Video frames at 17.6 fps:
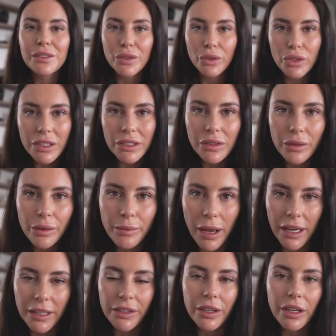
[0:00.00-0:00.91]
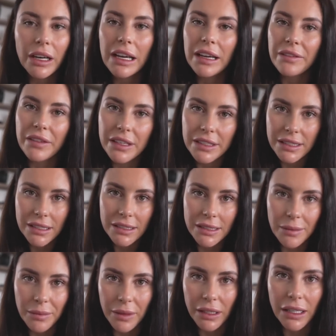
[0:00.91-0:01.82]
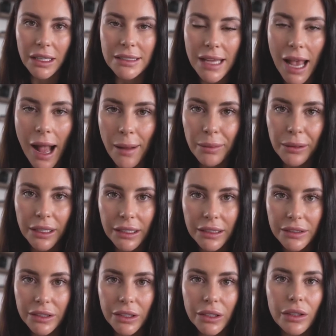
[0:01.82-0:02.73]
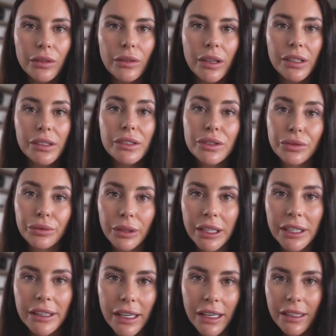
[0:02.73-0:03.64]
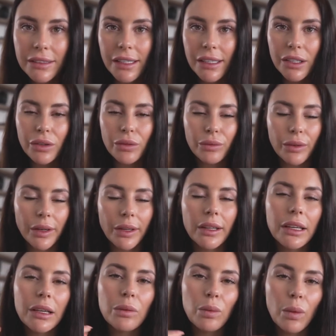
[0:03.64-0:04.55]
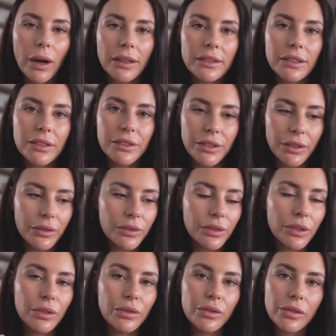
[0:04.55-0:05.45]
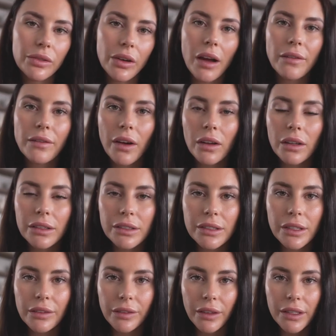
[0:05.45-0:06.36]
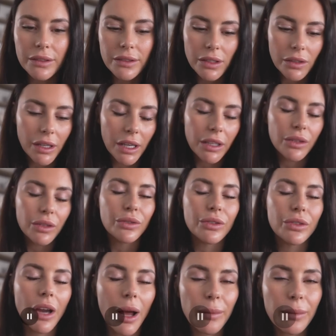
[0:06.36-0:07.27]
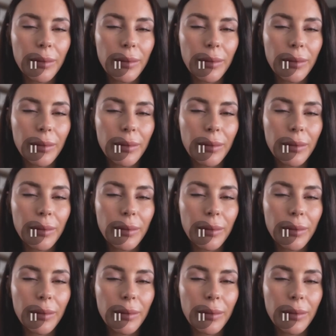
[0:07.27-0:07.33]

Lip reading: So just a reminder, if this is something that's happening to you, there's three things that you really want to do so you do not fall into the friend zone, that you do not...